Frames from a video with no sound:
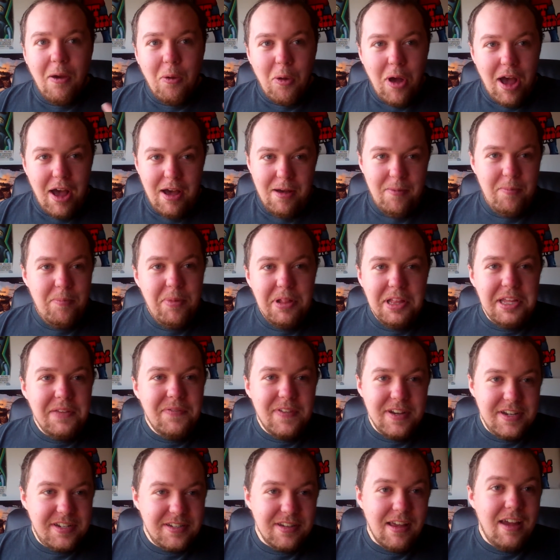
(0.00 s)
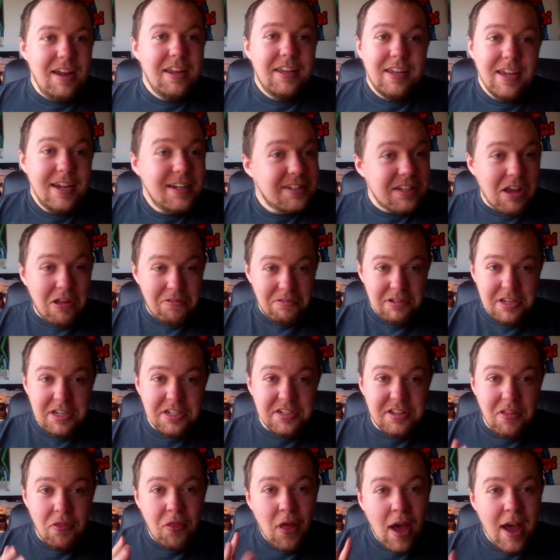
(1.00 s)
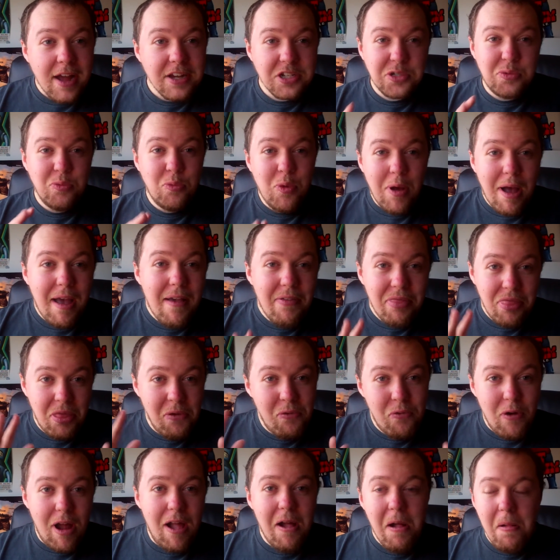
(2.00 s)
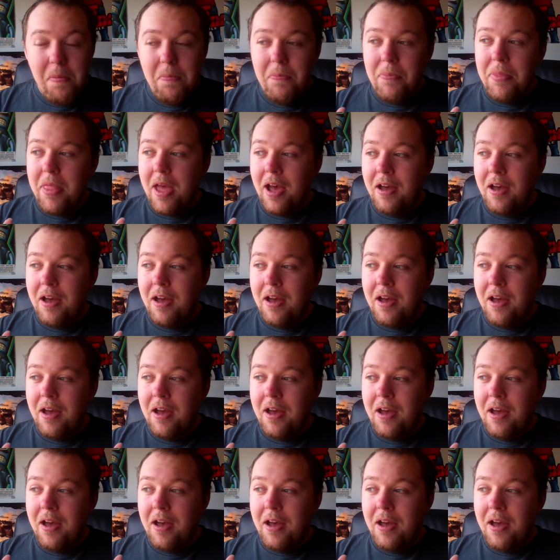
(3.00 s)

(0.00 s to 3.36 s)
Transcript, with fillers: uh, believe in psychics. At least that's where the realm